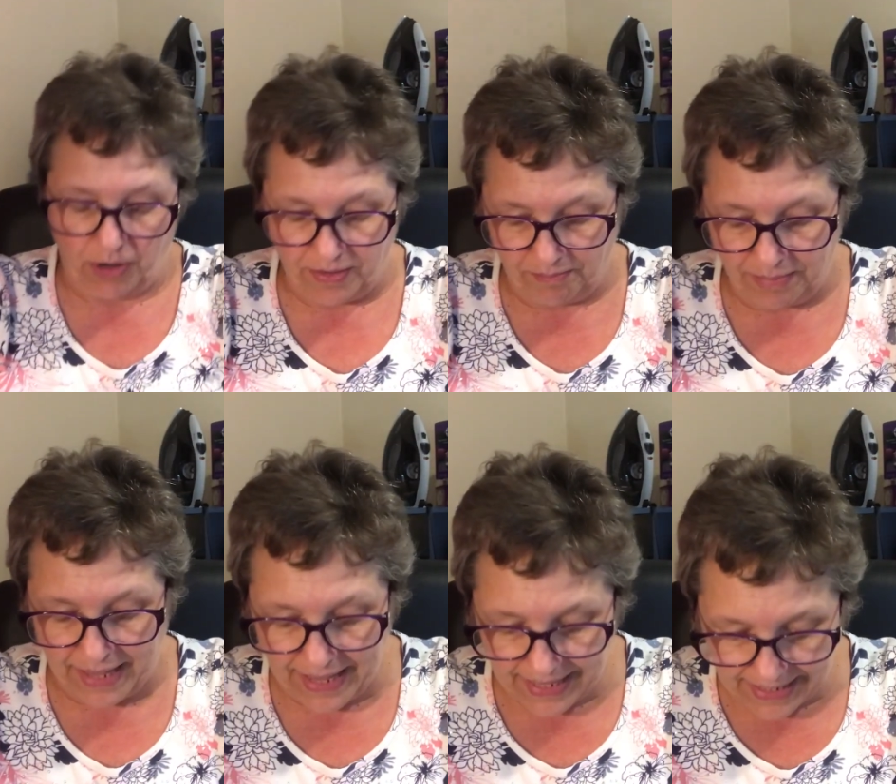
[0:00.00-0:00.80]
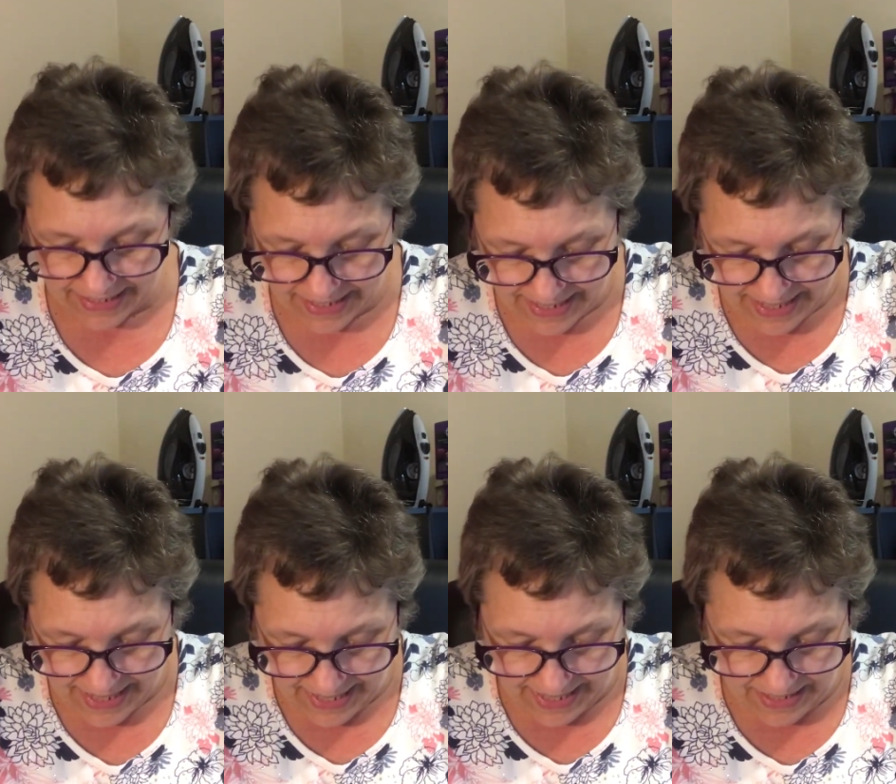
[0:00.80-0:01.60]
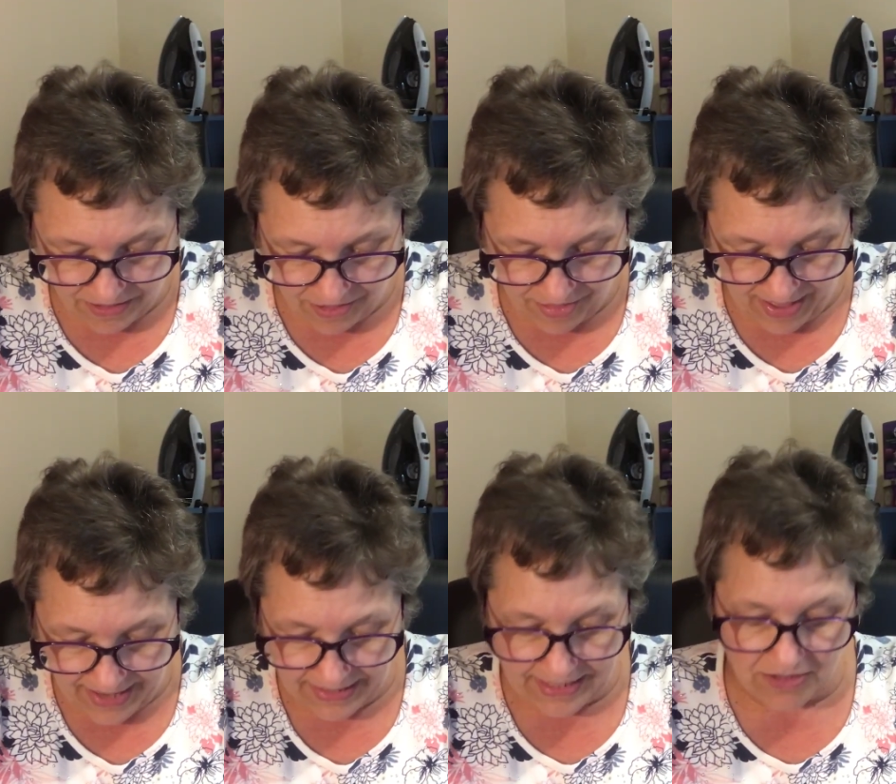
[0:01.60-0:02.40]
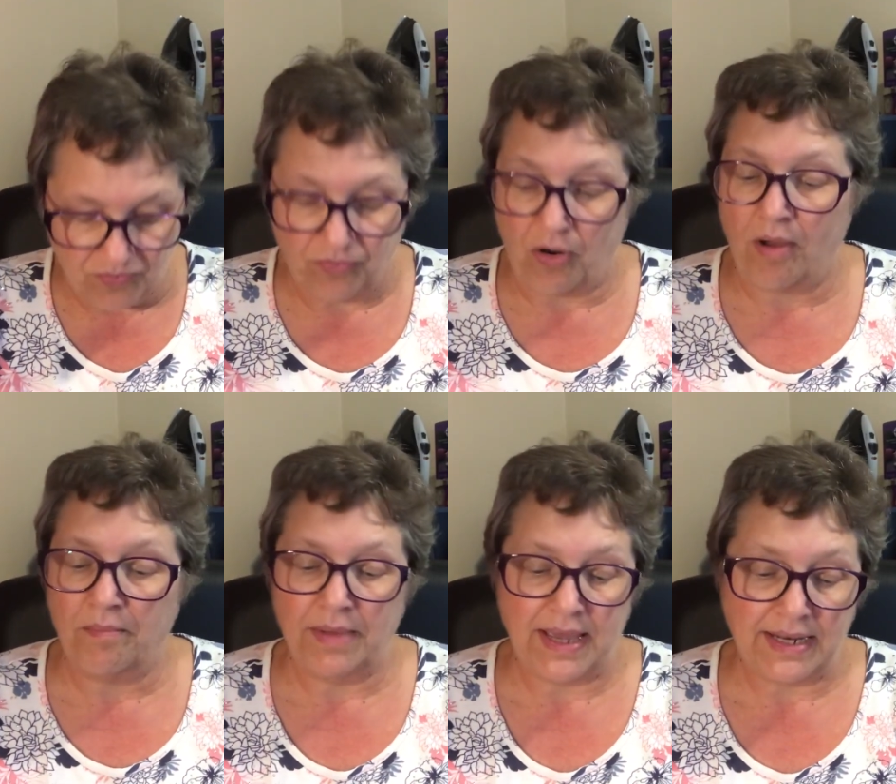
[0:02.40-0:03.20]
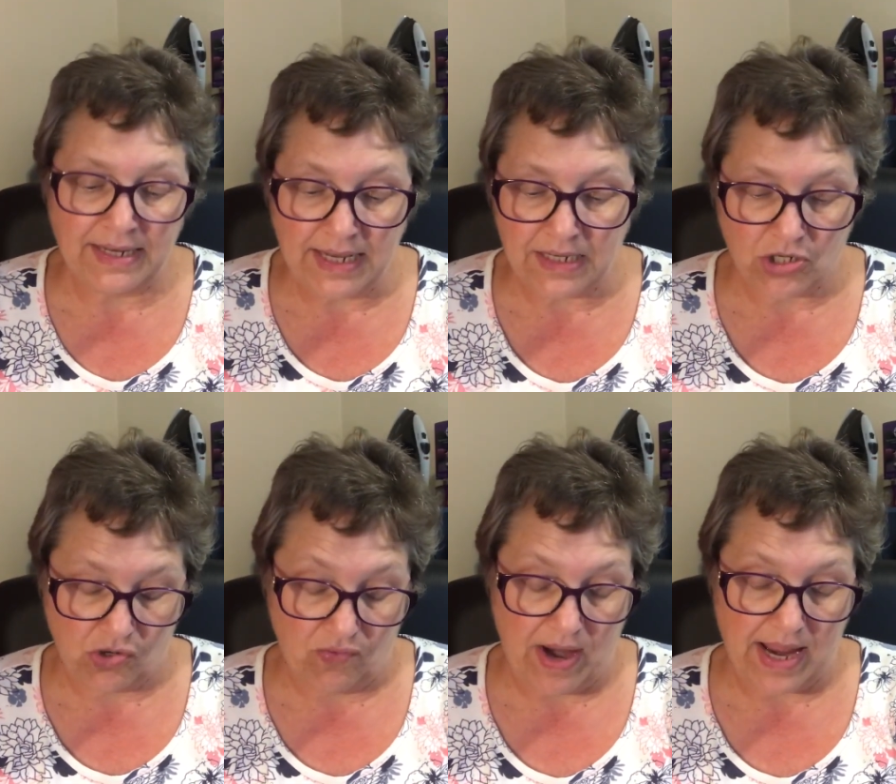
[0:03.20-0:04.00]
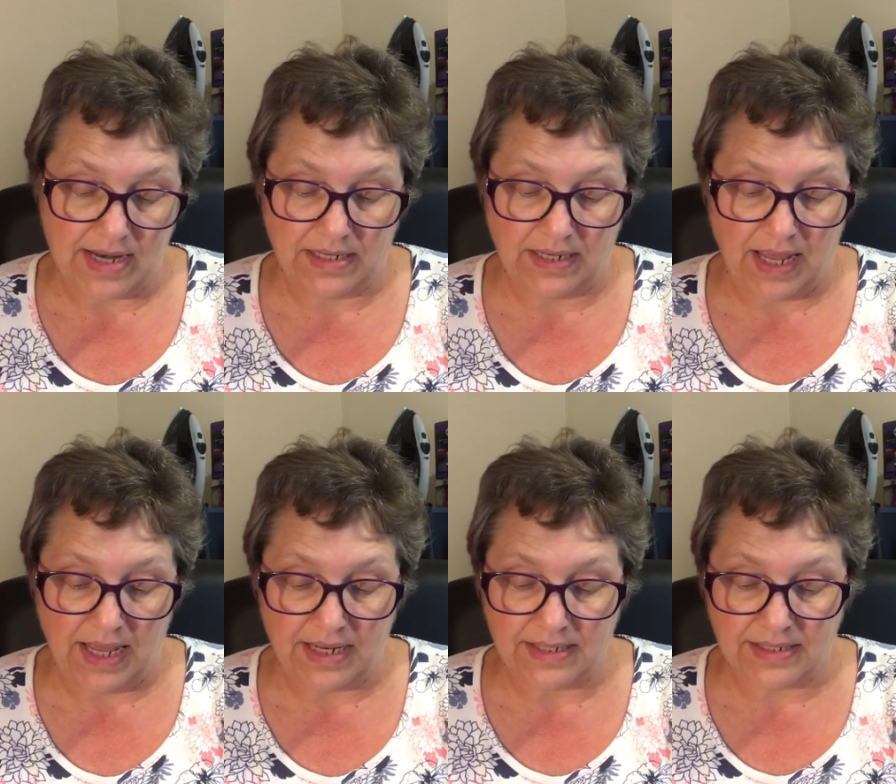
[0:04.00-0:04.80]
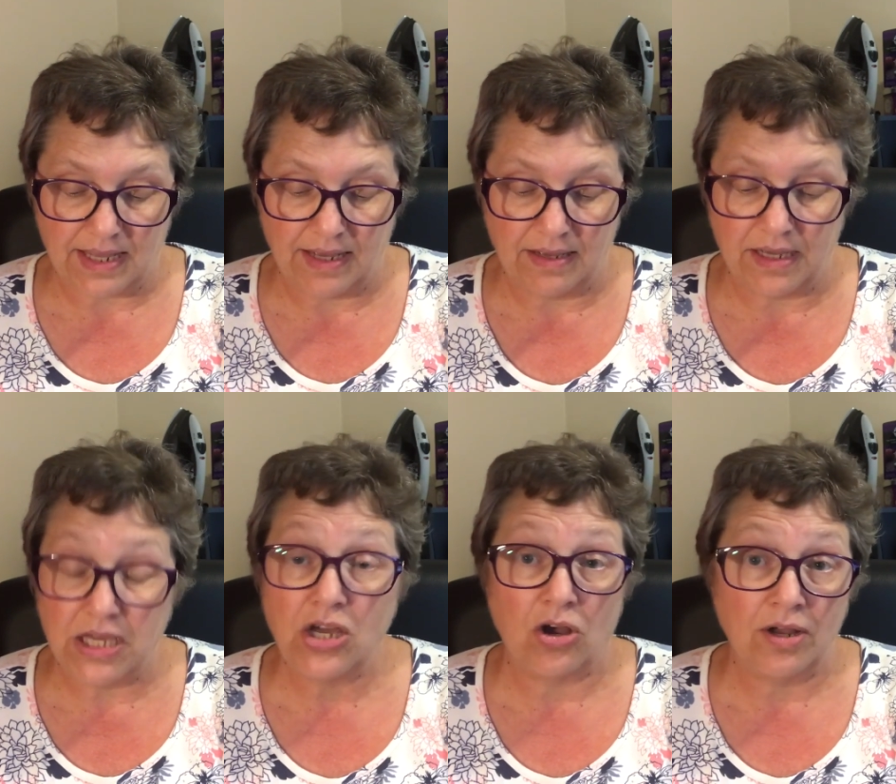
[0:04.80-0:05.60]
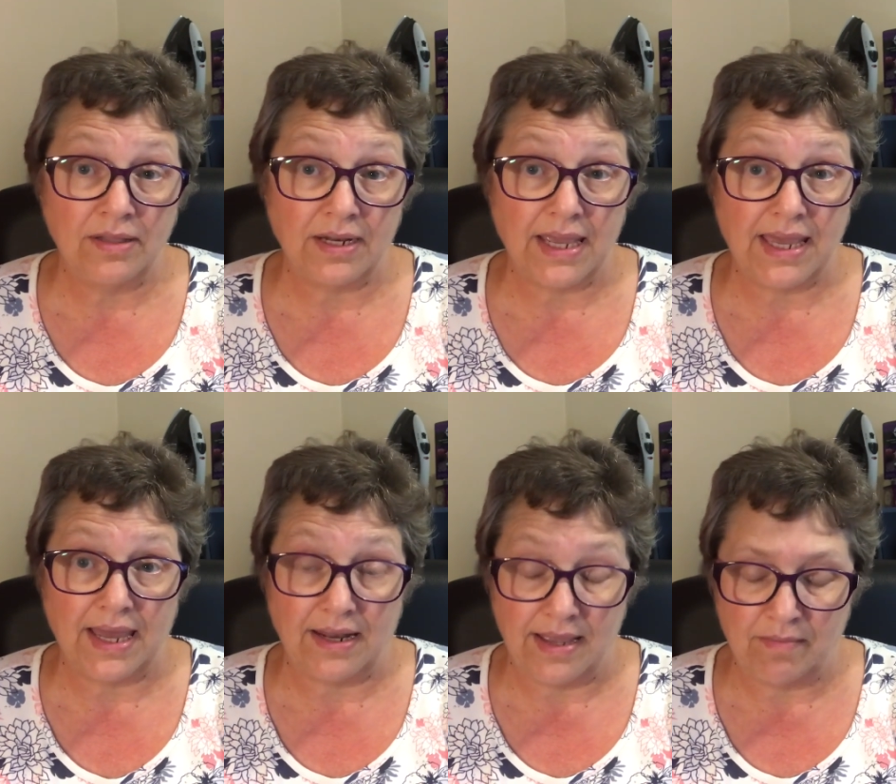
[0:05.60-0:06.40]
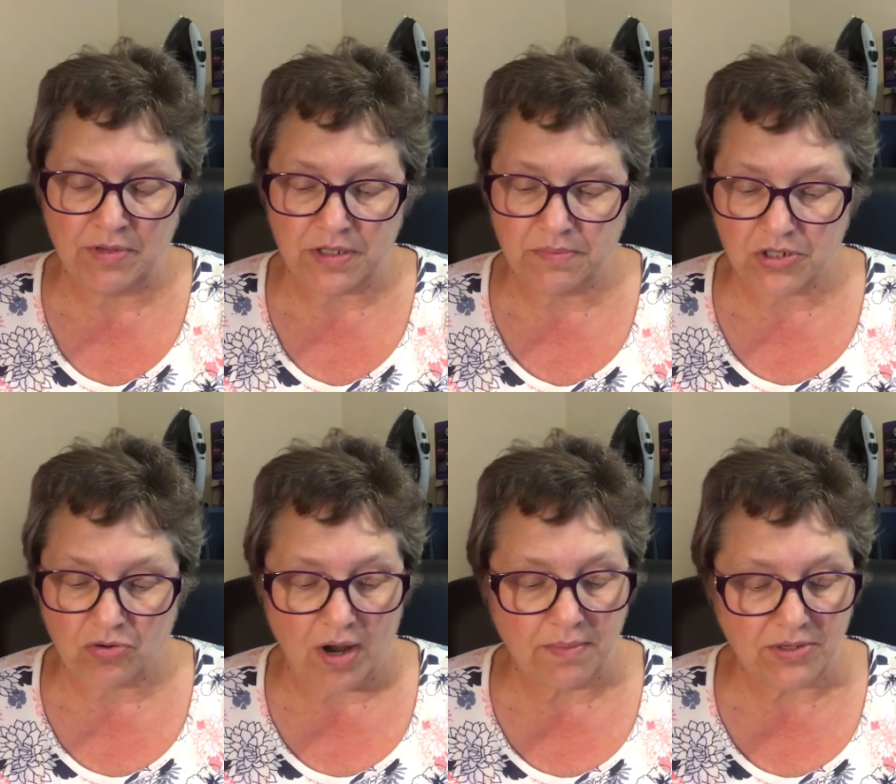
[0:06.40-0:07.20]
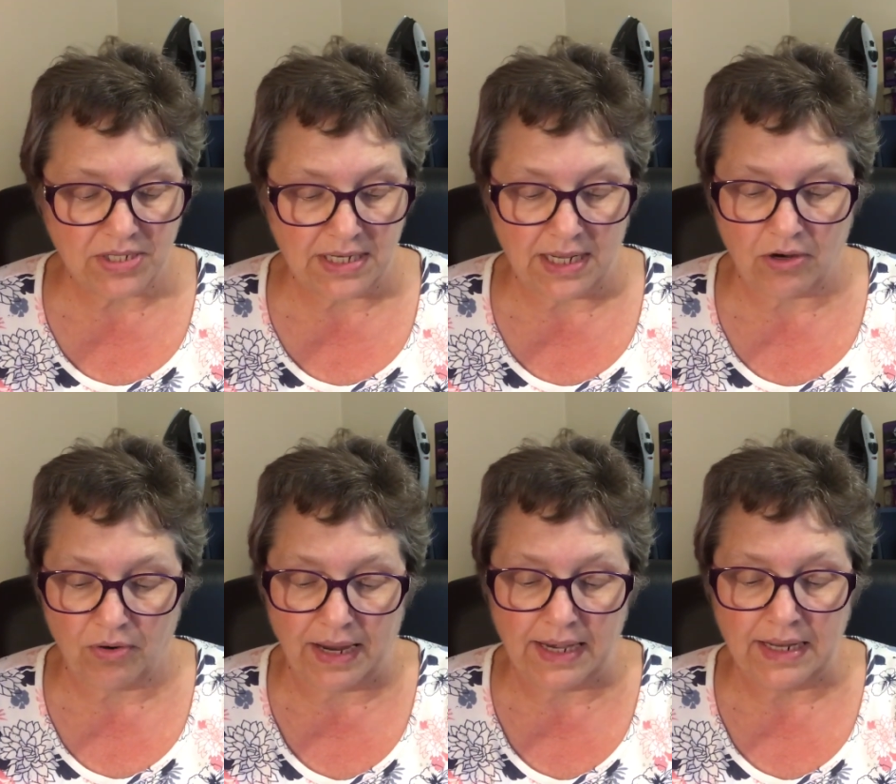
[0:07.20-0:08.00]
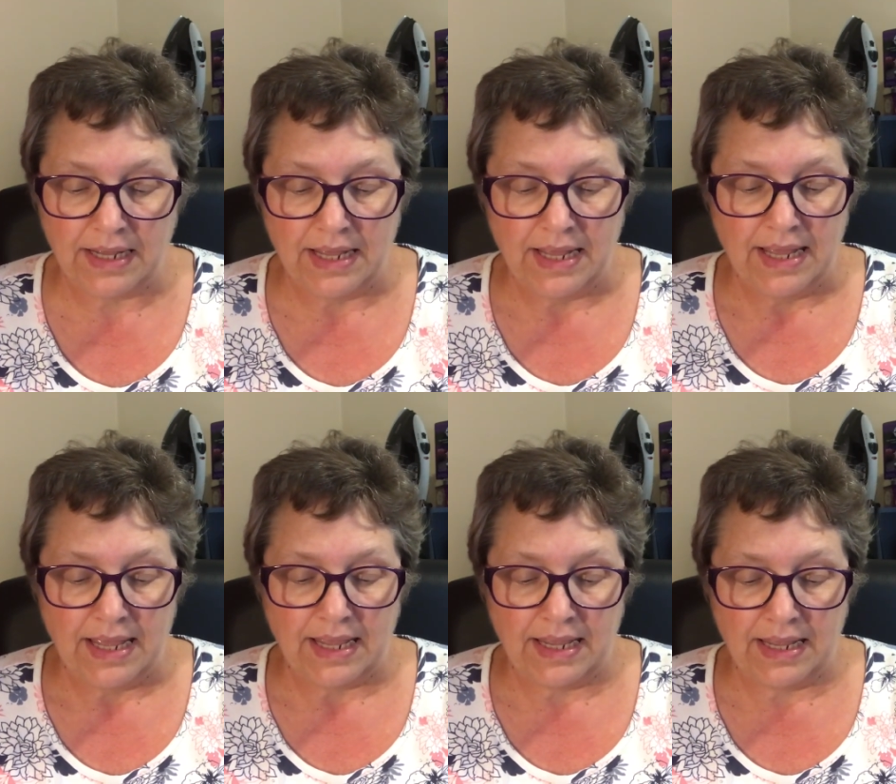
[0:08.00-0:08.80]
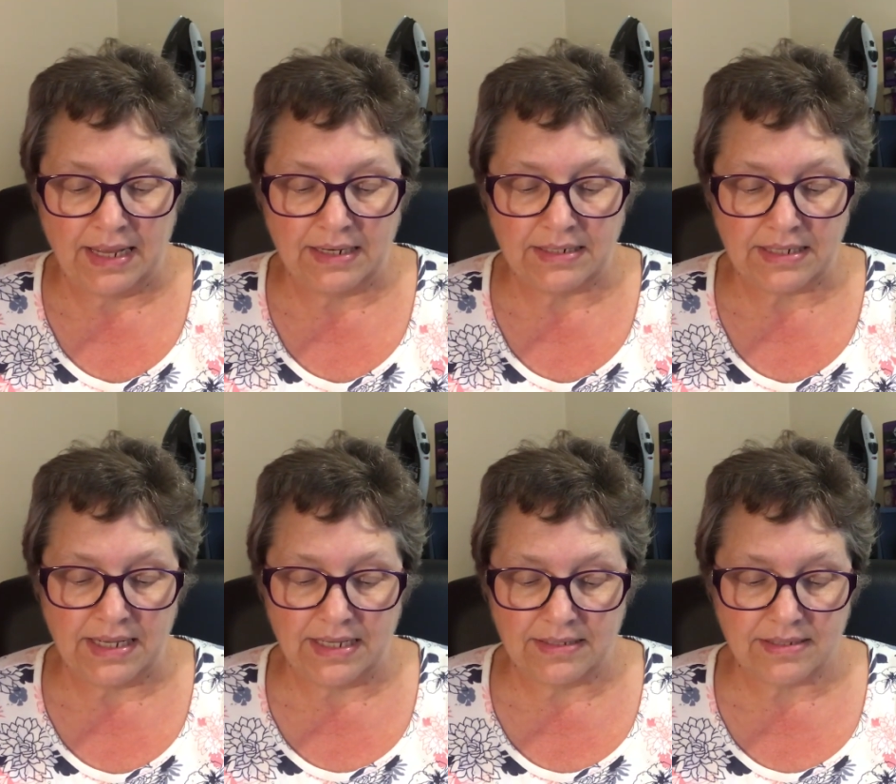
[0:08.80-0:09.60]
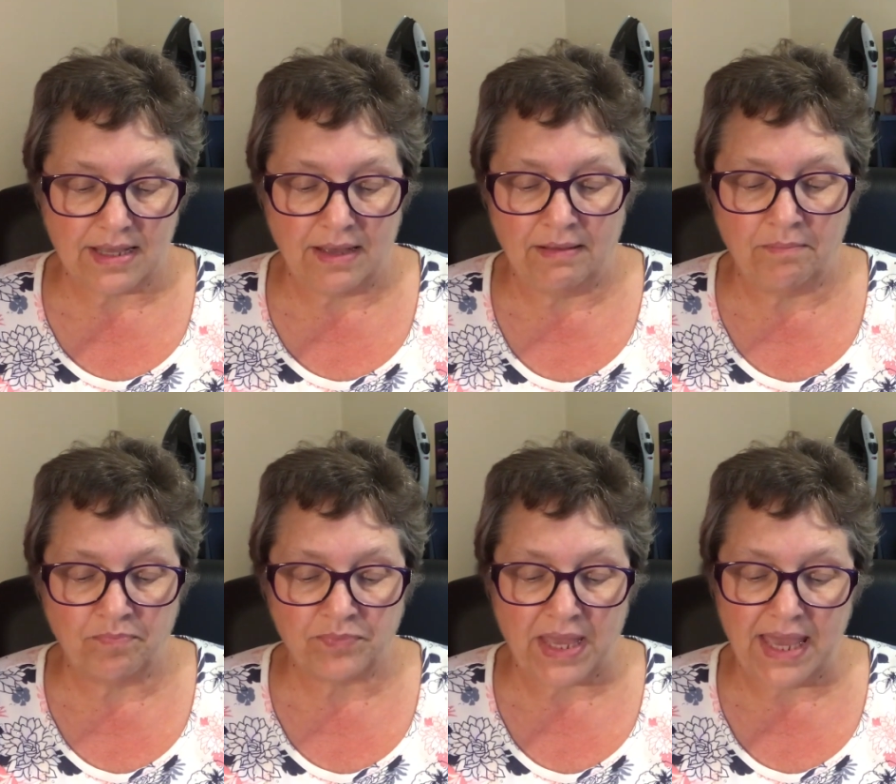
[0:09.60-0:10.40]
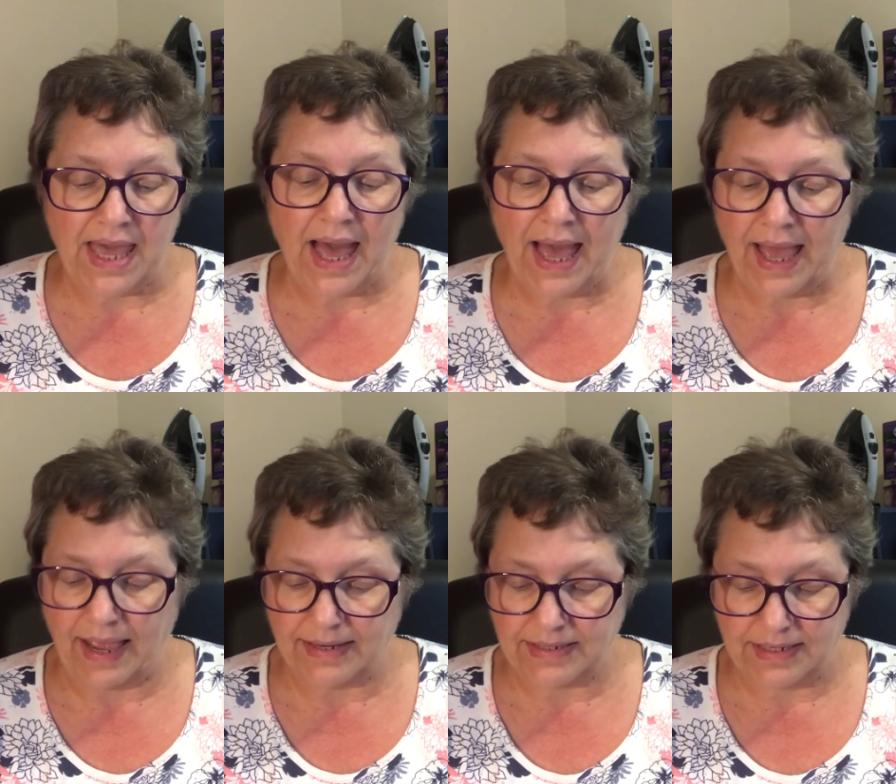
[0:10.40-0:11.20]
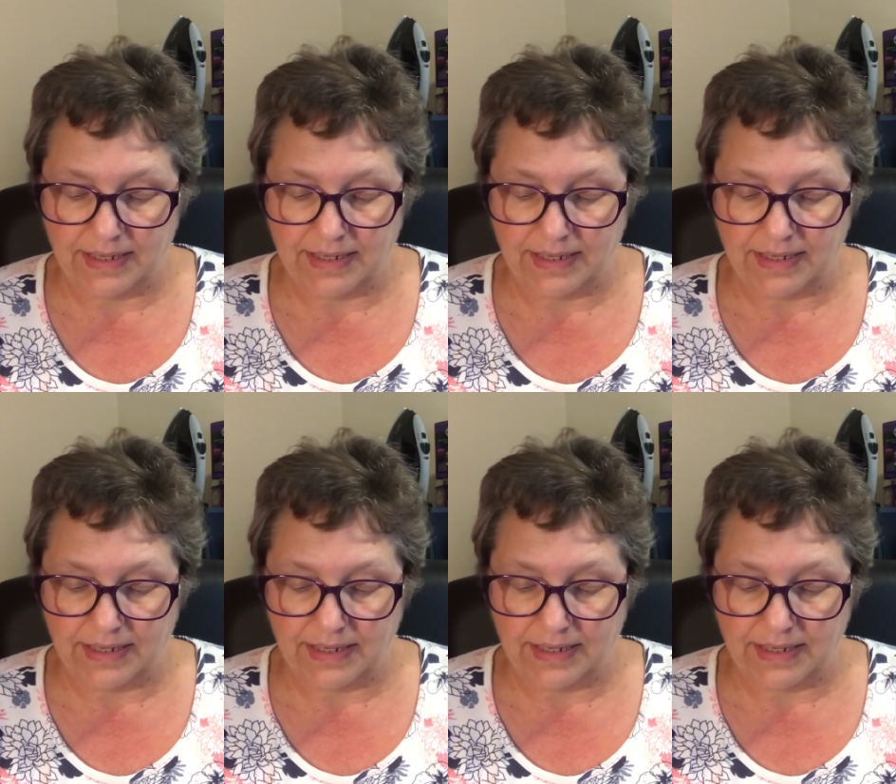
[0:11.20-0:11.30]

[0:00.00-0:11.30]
bottom bag, and that is from Knit Crate. It's yarn that I get. I am a subscriber to Knit Crate, and it's a hat.